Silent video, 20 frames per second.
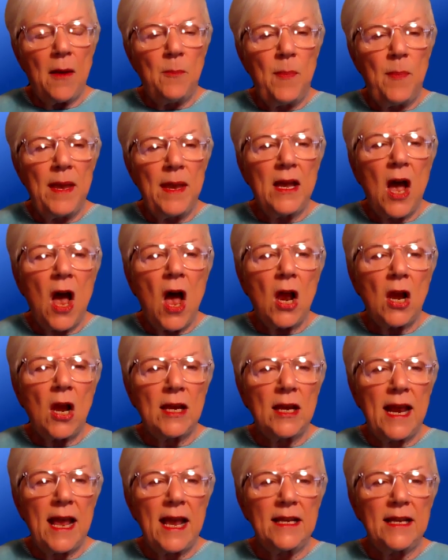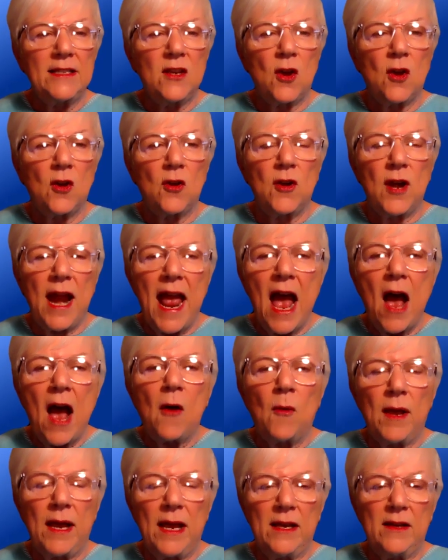big holidays are
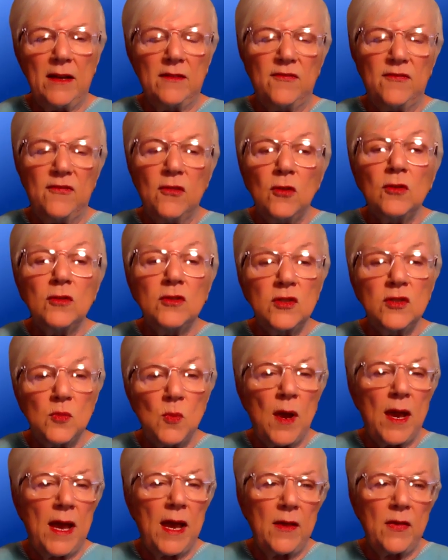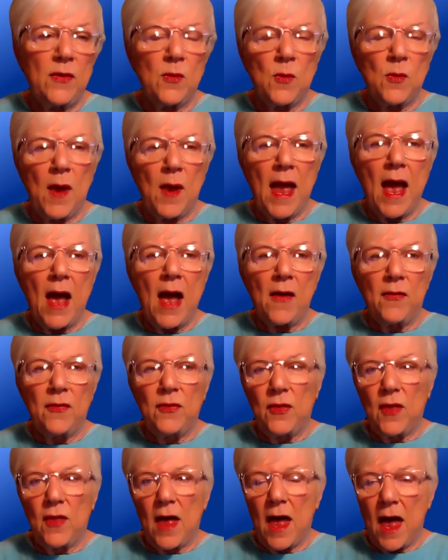now in full swing throughout
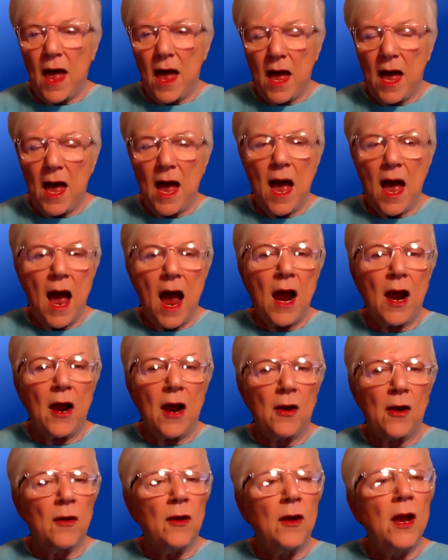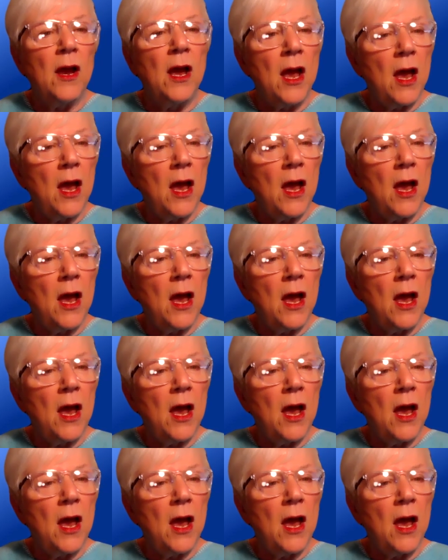our